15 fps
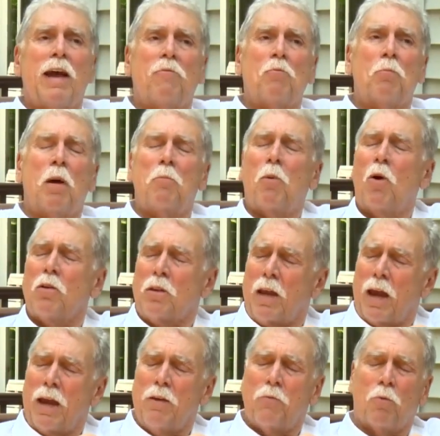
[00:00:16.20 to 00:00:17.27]
day after my
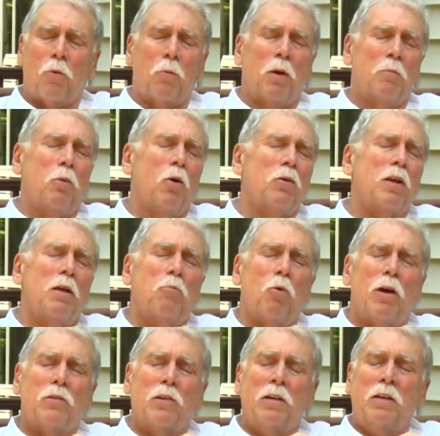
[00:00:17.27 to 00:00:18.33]
birthday for my birthday
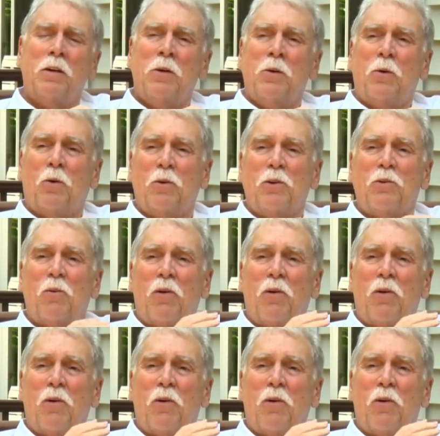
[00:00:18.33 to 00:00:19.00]
present on the